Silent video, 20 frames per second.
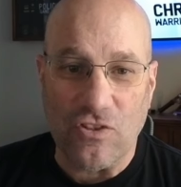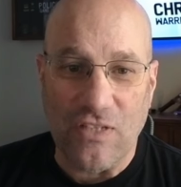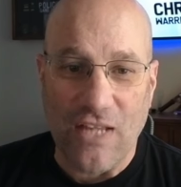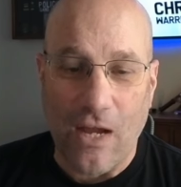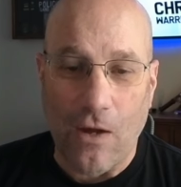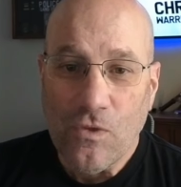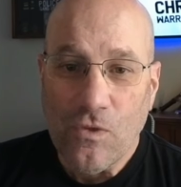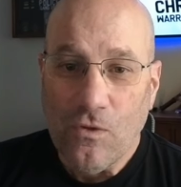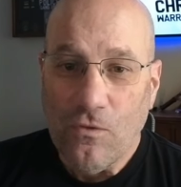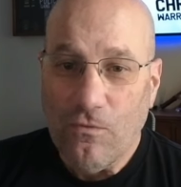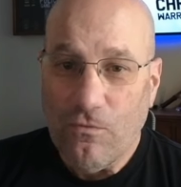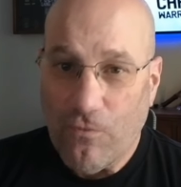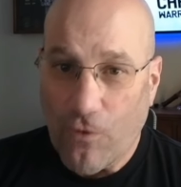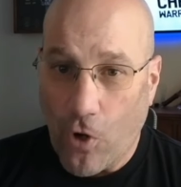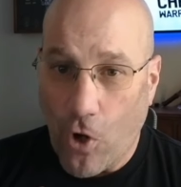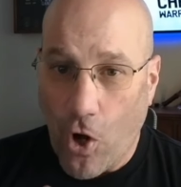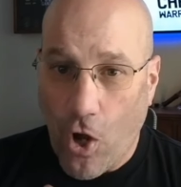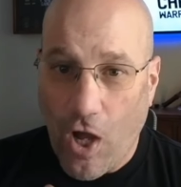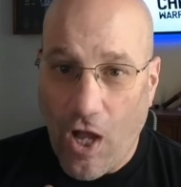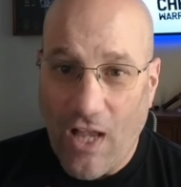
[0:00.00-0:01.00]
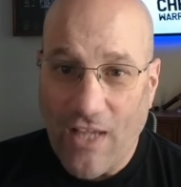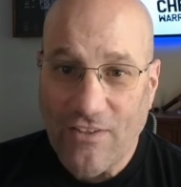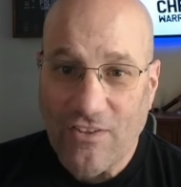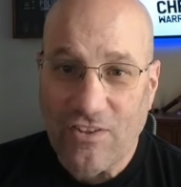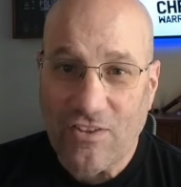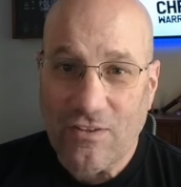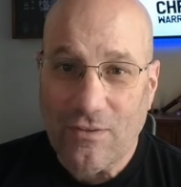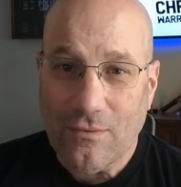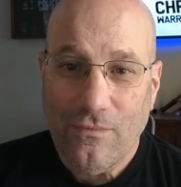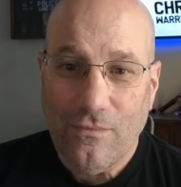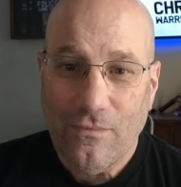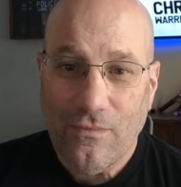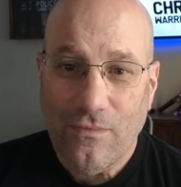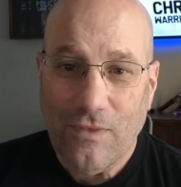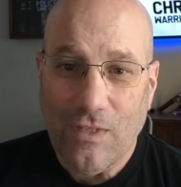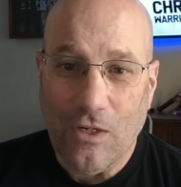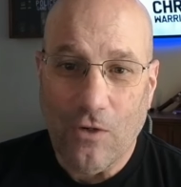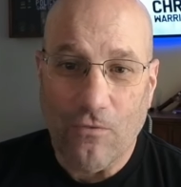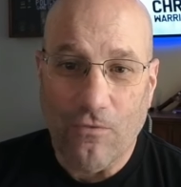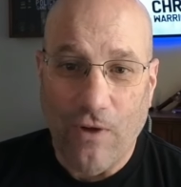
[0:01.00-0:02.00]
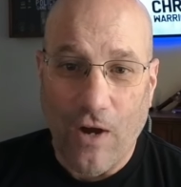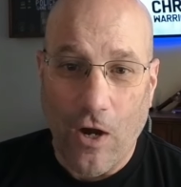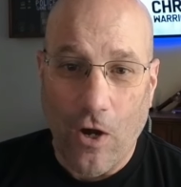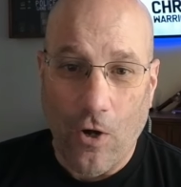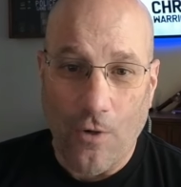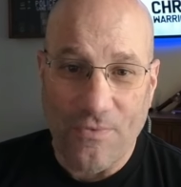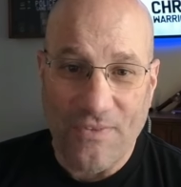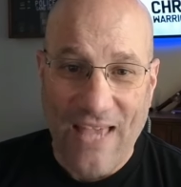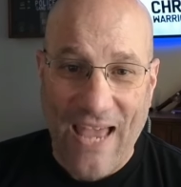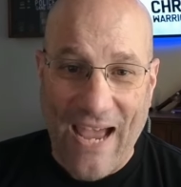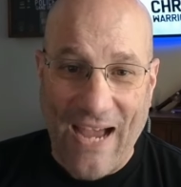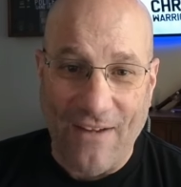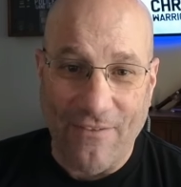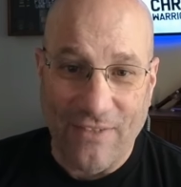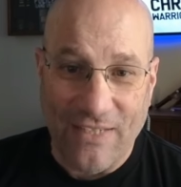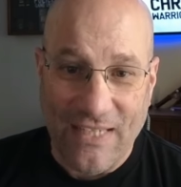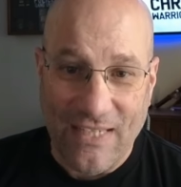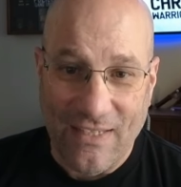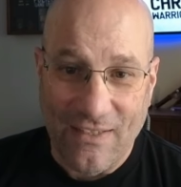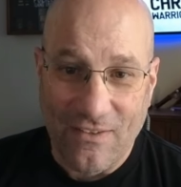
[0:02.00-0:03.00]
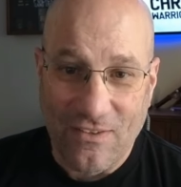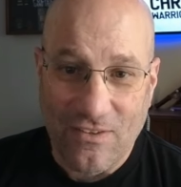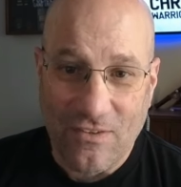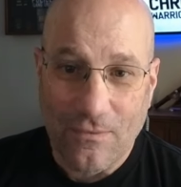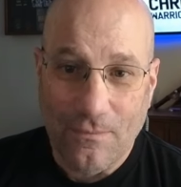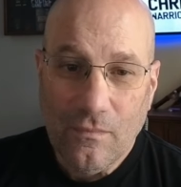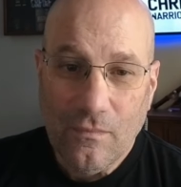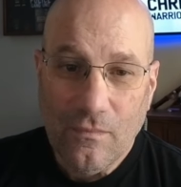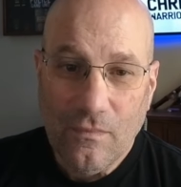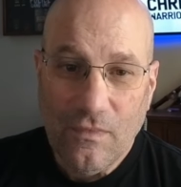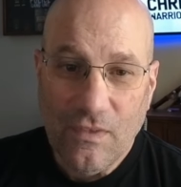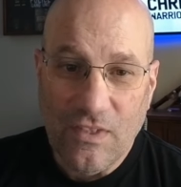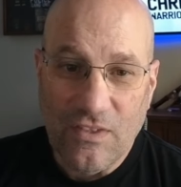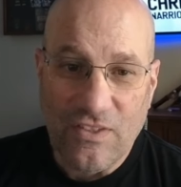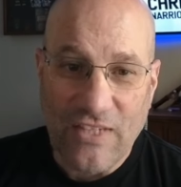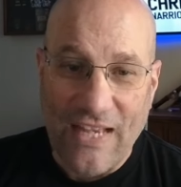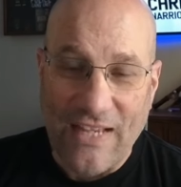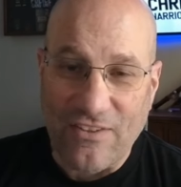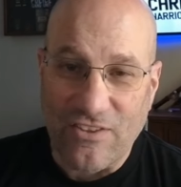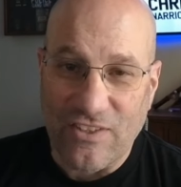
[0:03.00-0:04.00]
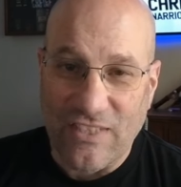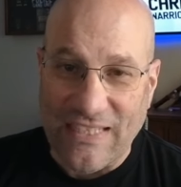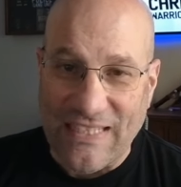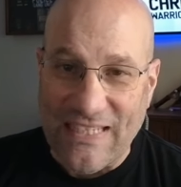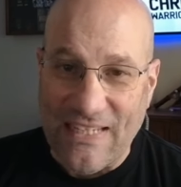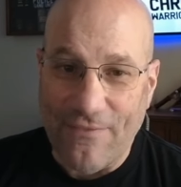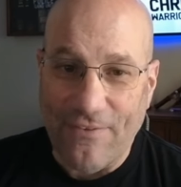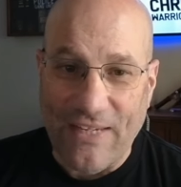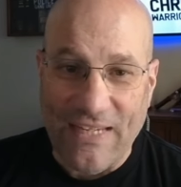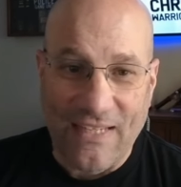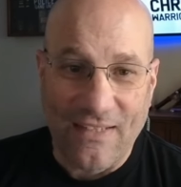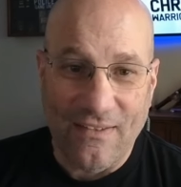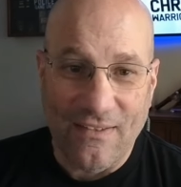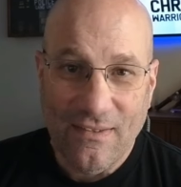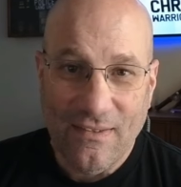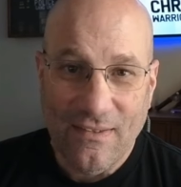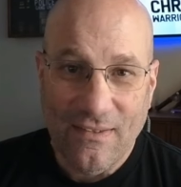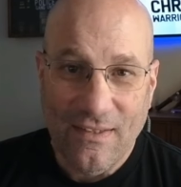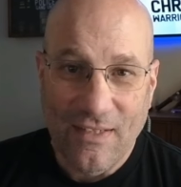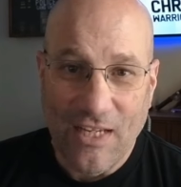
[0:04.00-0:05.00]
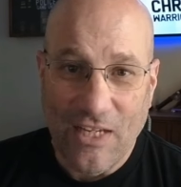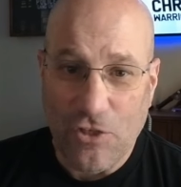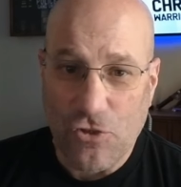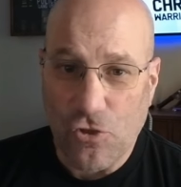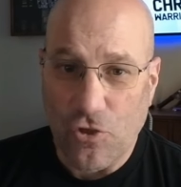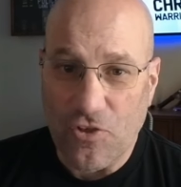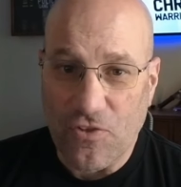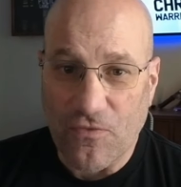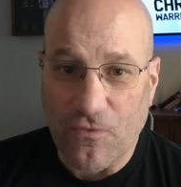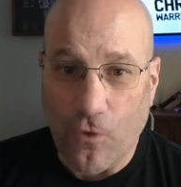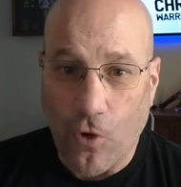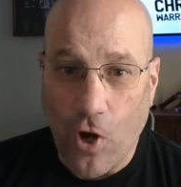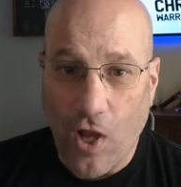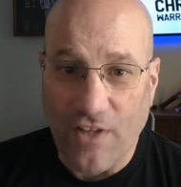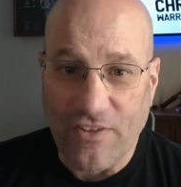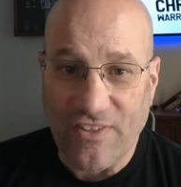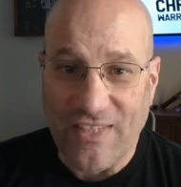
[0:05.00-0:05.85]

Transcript: Now, for us that are firearms advocates, this has significant interest for us.